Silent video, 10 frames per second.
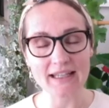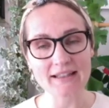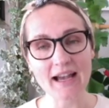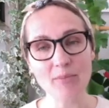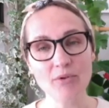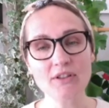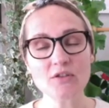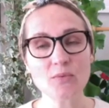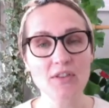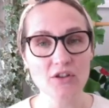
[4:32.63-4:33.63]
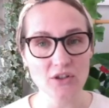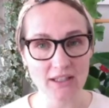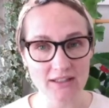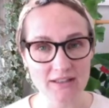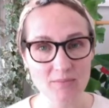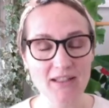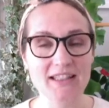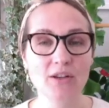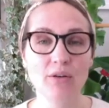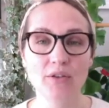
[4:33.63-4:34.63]
It happens within the
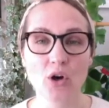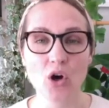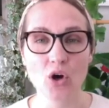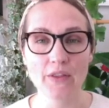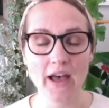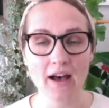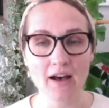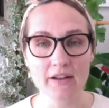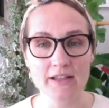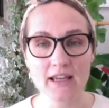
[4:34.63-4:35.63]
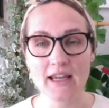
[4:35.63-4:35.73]
intimacy of our own heart.